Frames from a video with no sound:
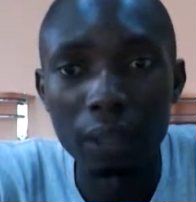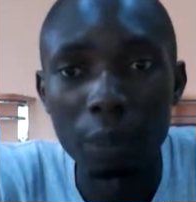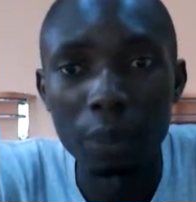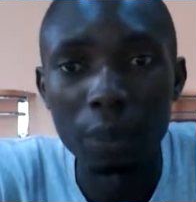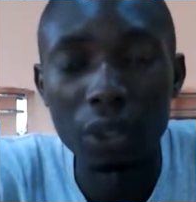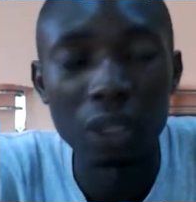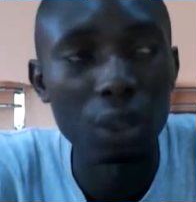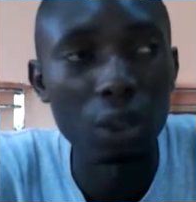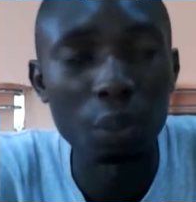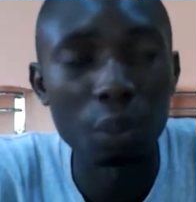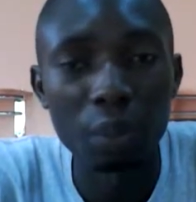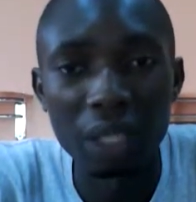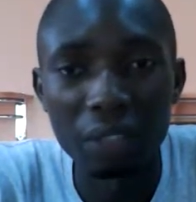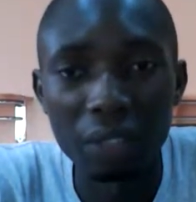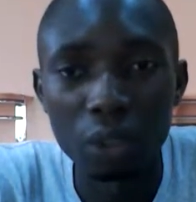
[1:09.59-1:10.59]
The person is just
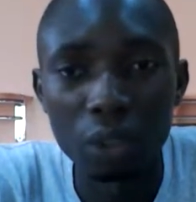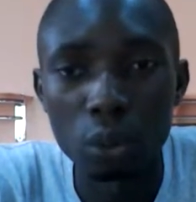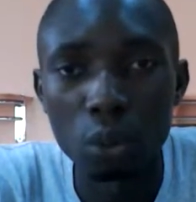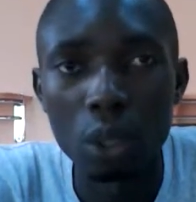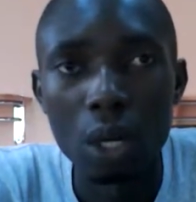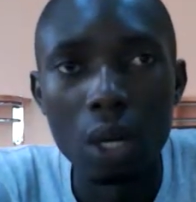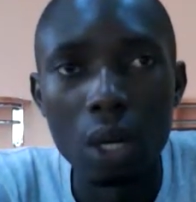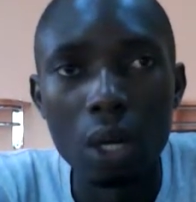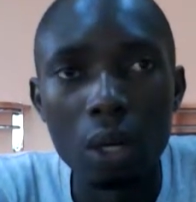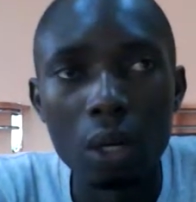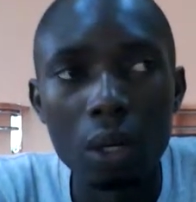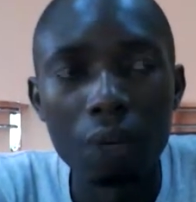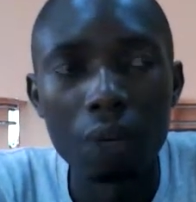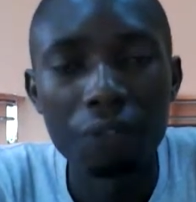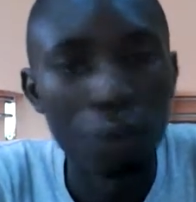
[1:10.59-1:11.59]
believing to
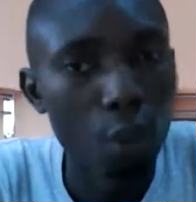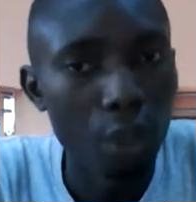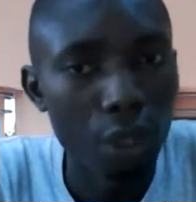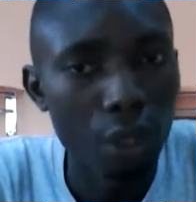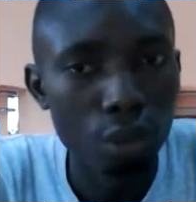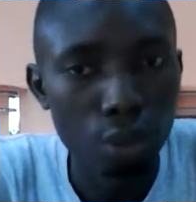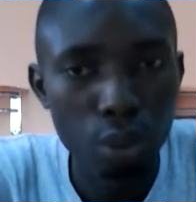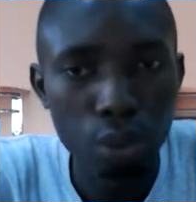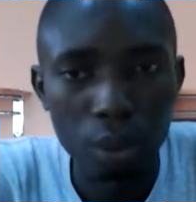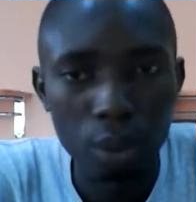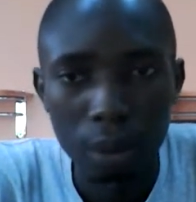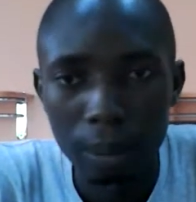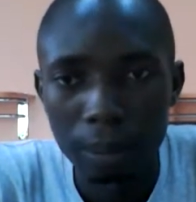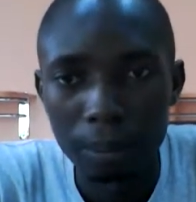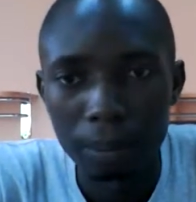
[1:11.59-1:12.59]
follow a rule.
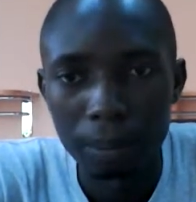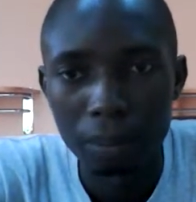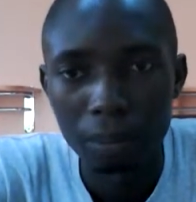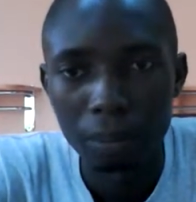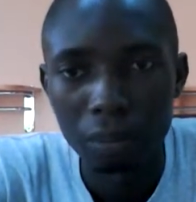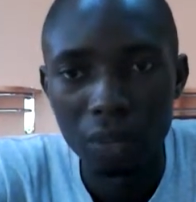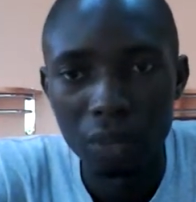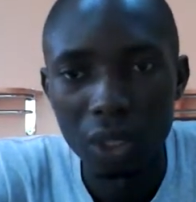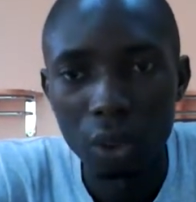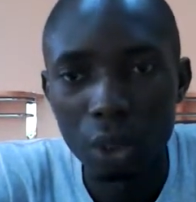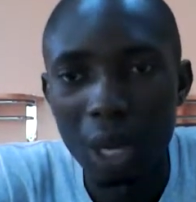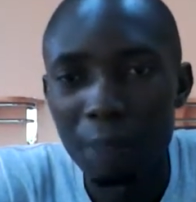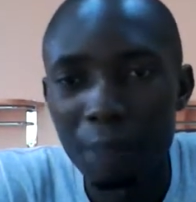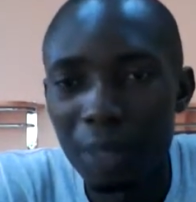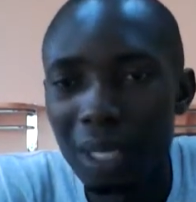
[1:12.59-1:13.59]
You
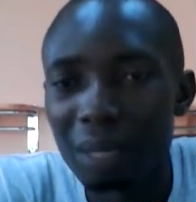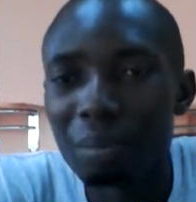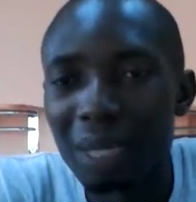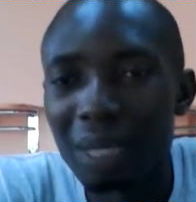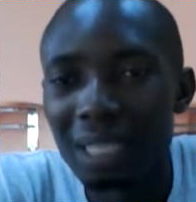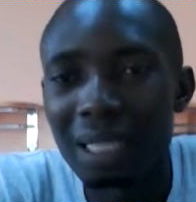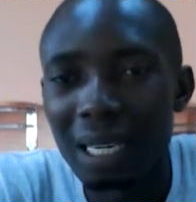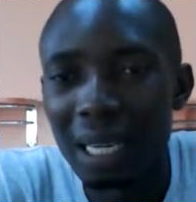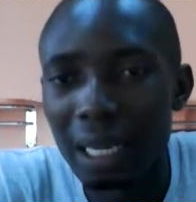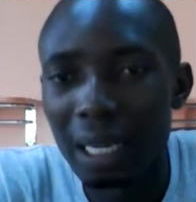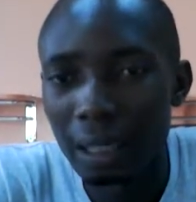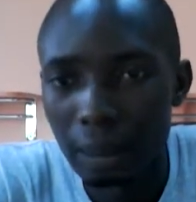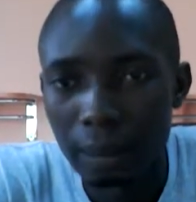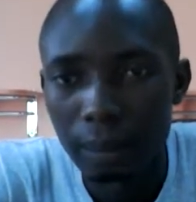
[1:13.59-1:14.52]
are being misled.